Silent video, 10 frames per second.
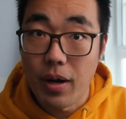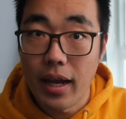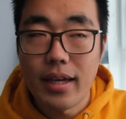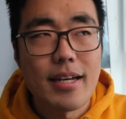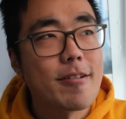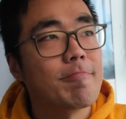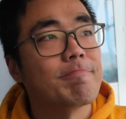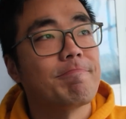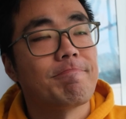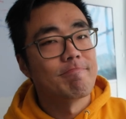right?
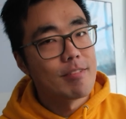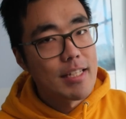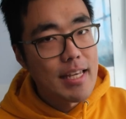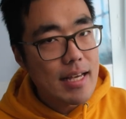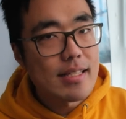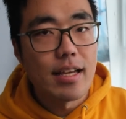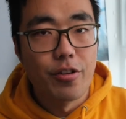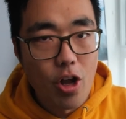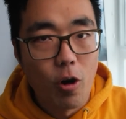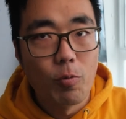Yes
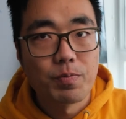and no.